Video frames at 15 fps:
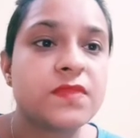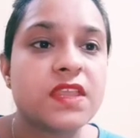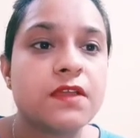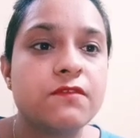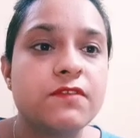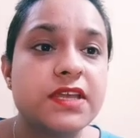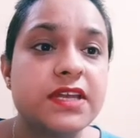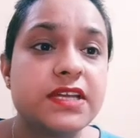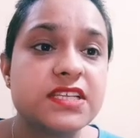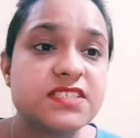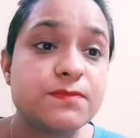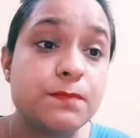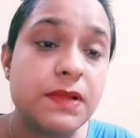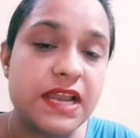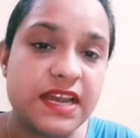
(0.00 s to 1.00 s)
where it
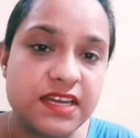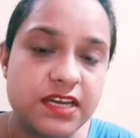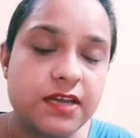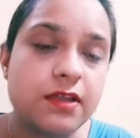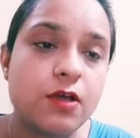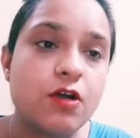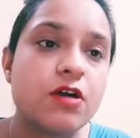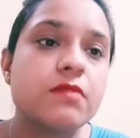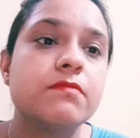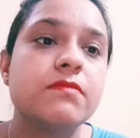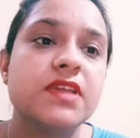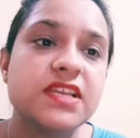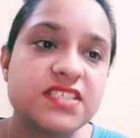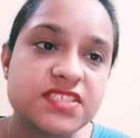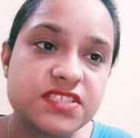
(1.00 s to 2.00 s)
is blended or
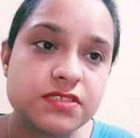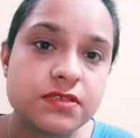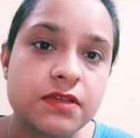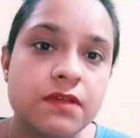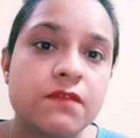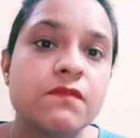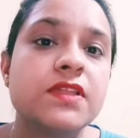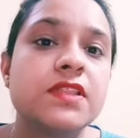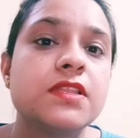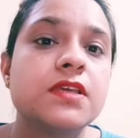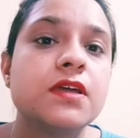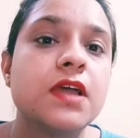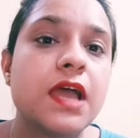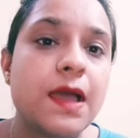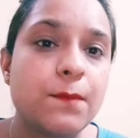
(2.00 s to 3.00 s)
mixed with
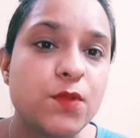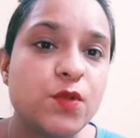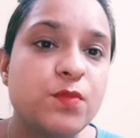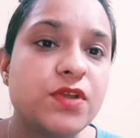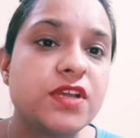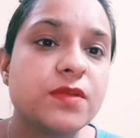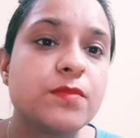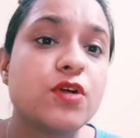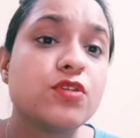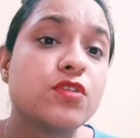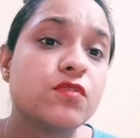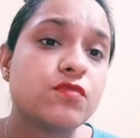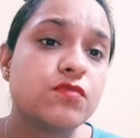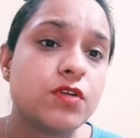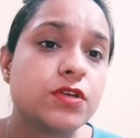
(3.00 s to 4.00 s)
appropriate amount
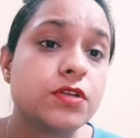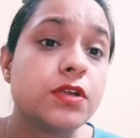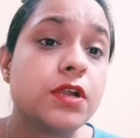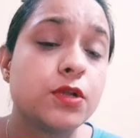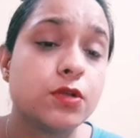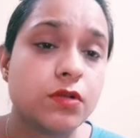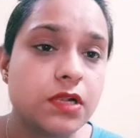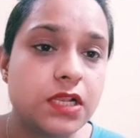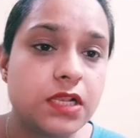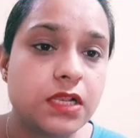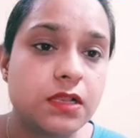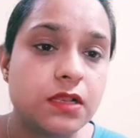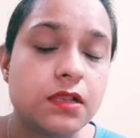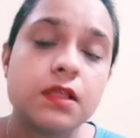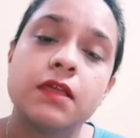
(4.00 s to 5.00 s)
of water and oil
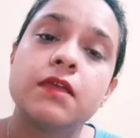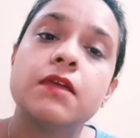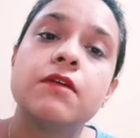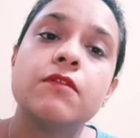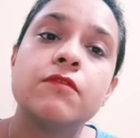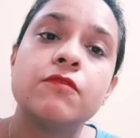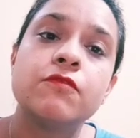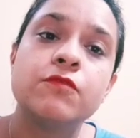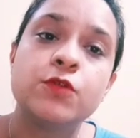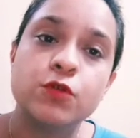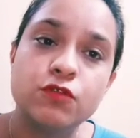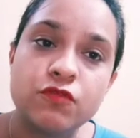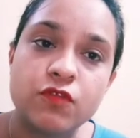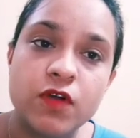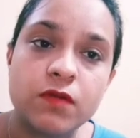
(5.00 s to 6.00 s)

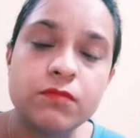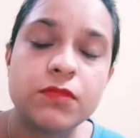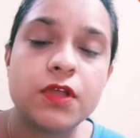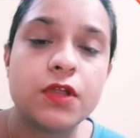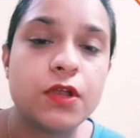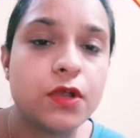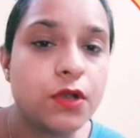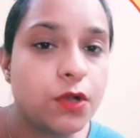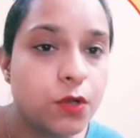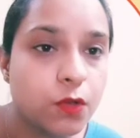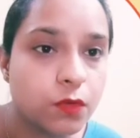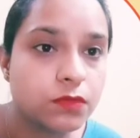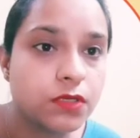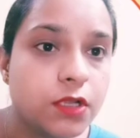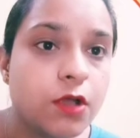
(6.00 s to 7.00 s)
to form
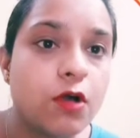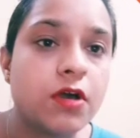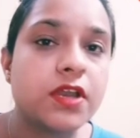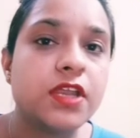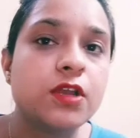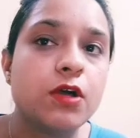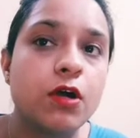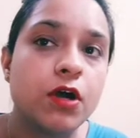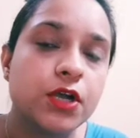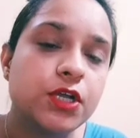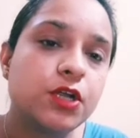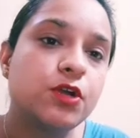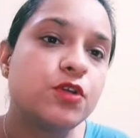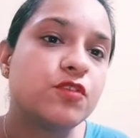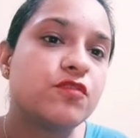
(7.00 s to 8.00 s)
dough, or in
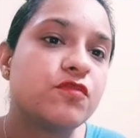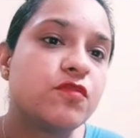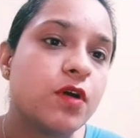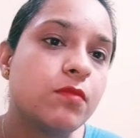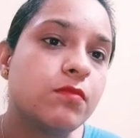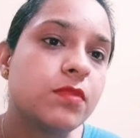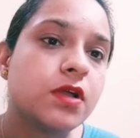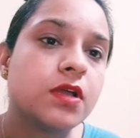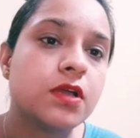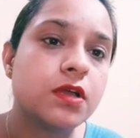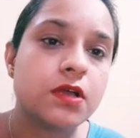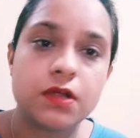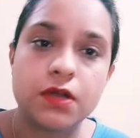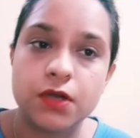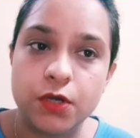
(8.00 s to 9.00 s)
order to form
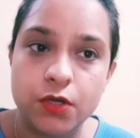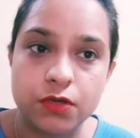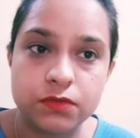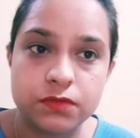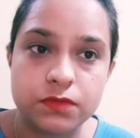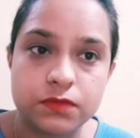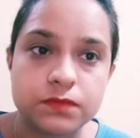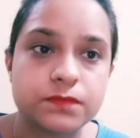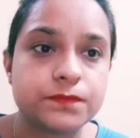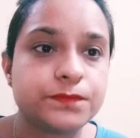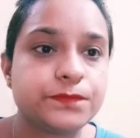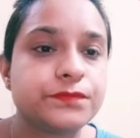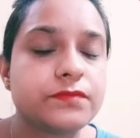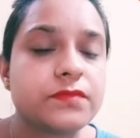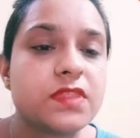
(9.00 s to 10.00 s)
dough.
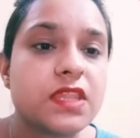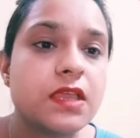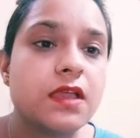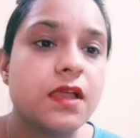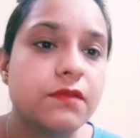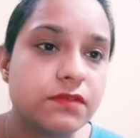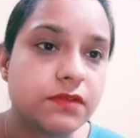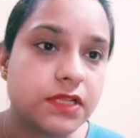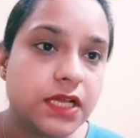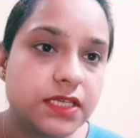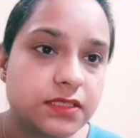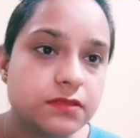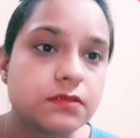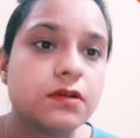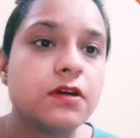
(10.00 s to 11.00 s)
After
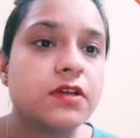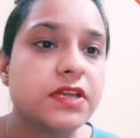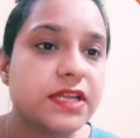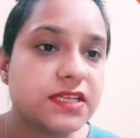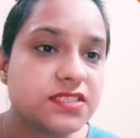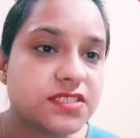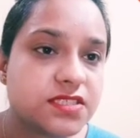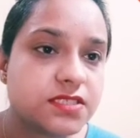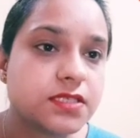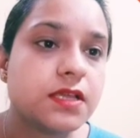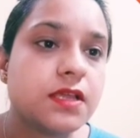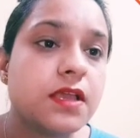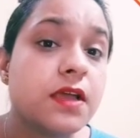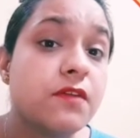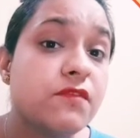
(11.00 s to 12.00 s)
that, or next,
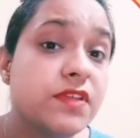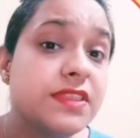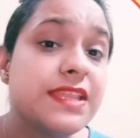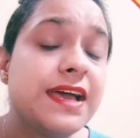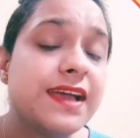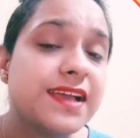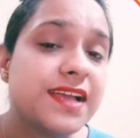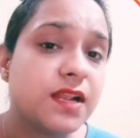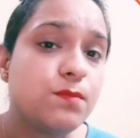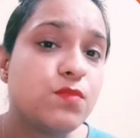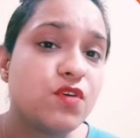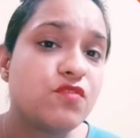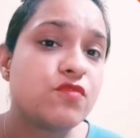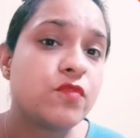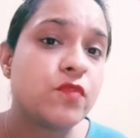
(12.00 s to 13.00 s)
with the help
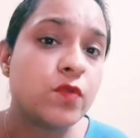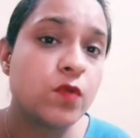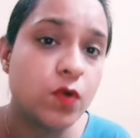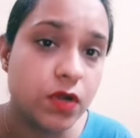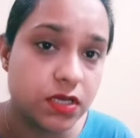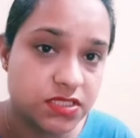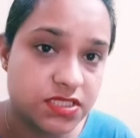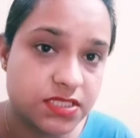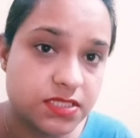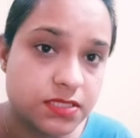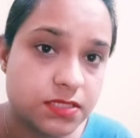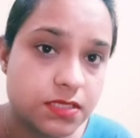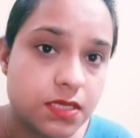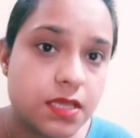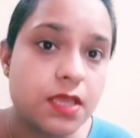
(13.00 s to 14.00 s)
of
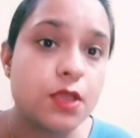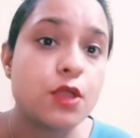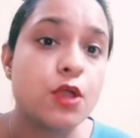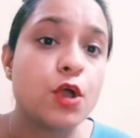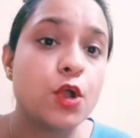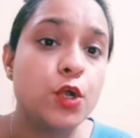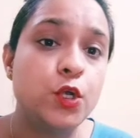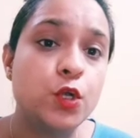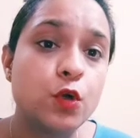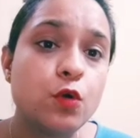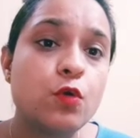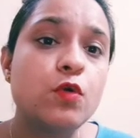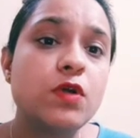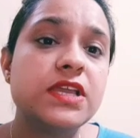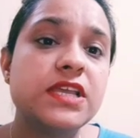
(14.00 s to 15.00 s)
rulers,
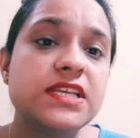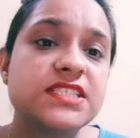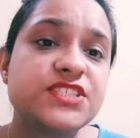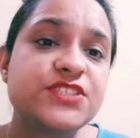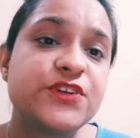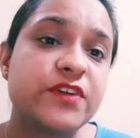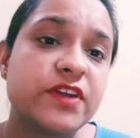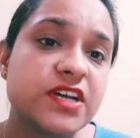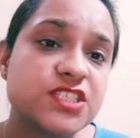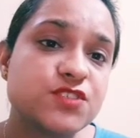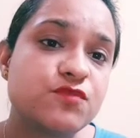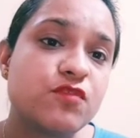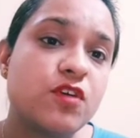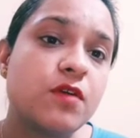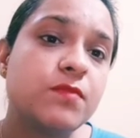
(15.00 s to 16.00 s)
dough is
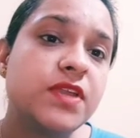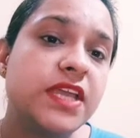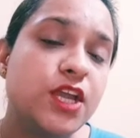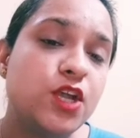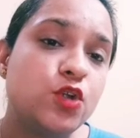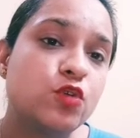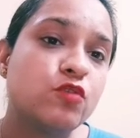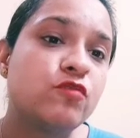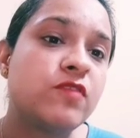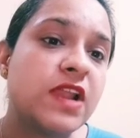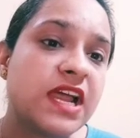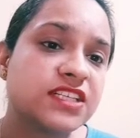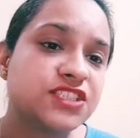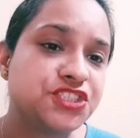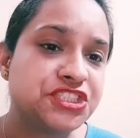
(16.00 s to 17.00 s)
transformed into
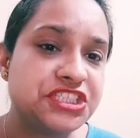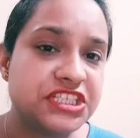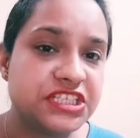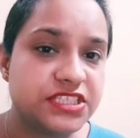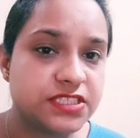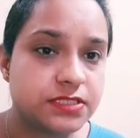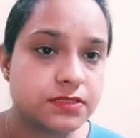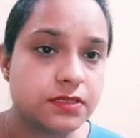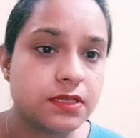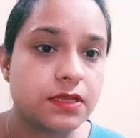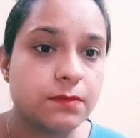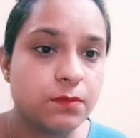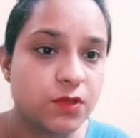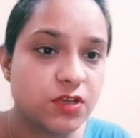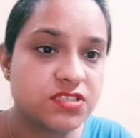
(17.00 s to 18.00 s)
flat sheets.
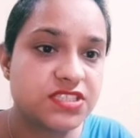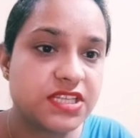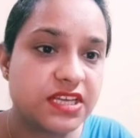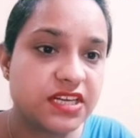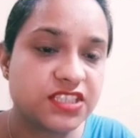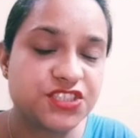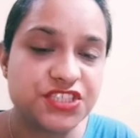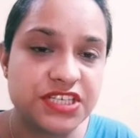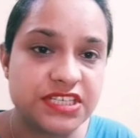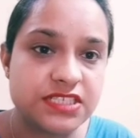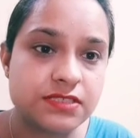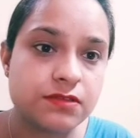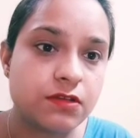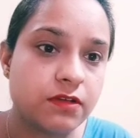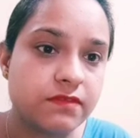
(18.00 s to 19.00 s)
Because there are
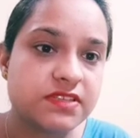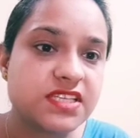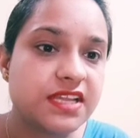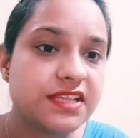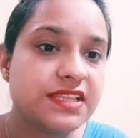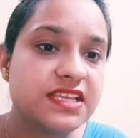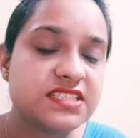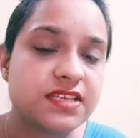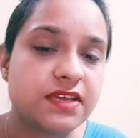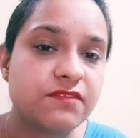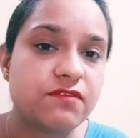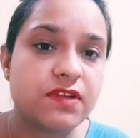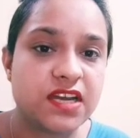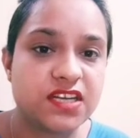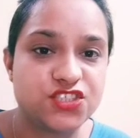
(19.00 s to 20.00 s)
sheets, obviously these are
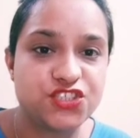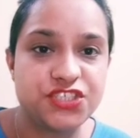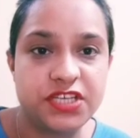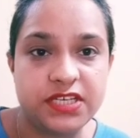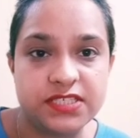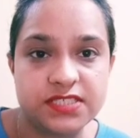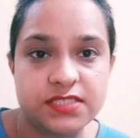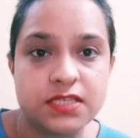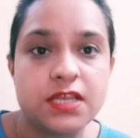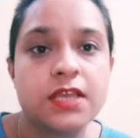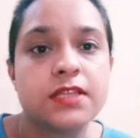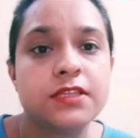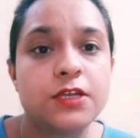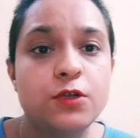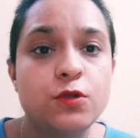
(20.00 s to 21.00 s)
flat sheets.
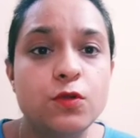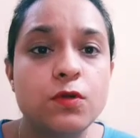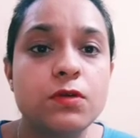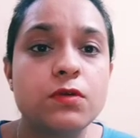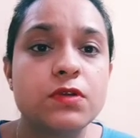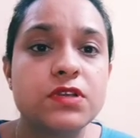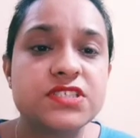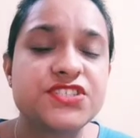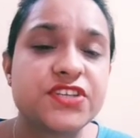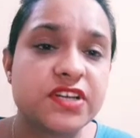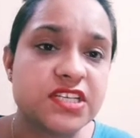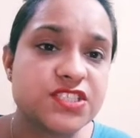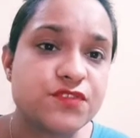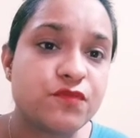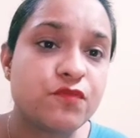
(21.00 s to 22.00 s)
The dough is
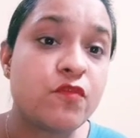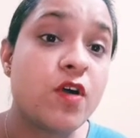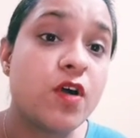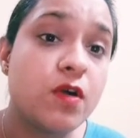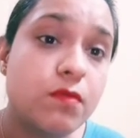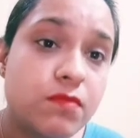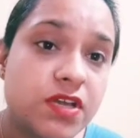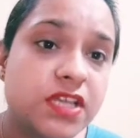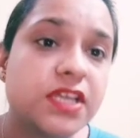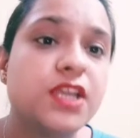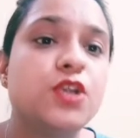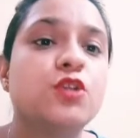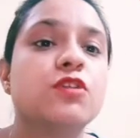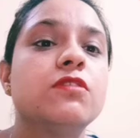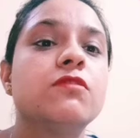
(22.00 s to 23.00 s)
transformed
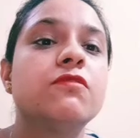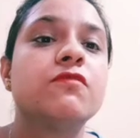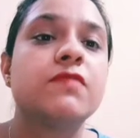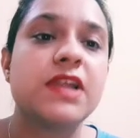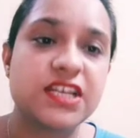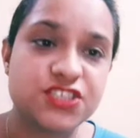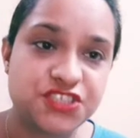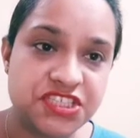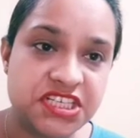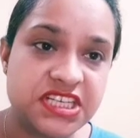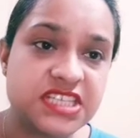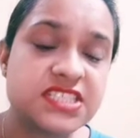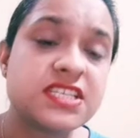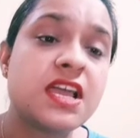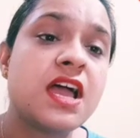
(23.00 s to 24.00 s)
into flat
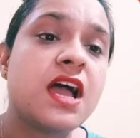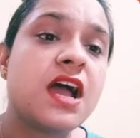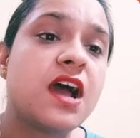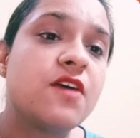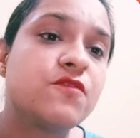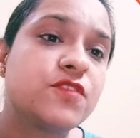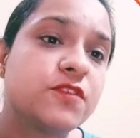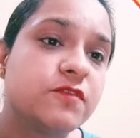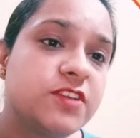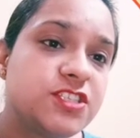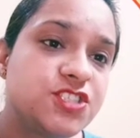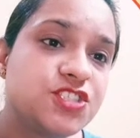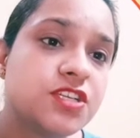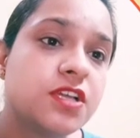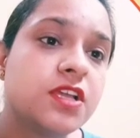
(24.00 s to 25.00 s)
sheets, after
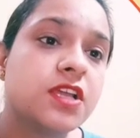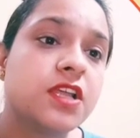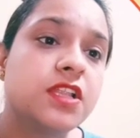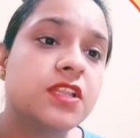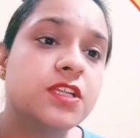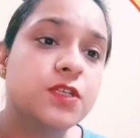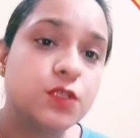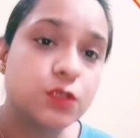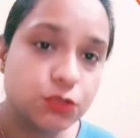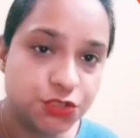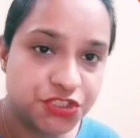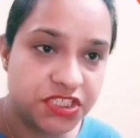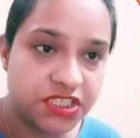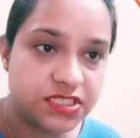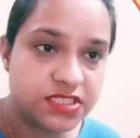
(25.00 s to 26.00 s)
which the dough
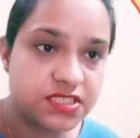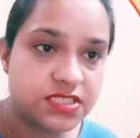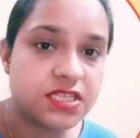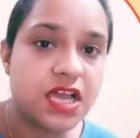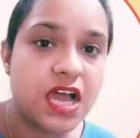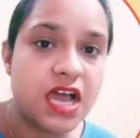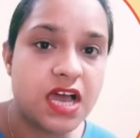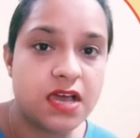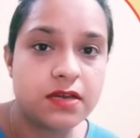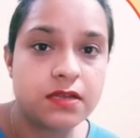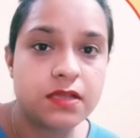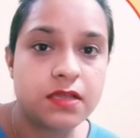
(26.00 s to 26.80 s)
sheets are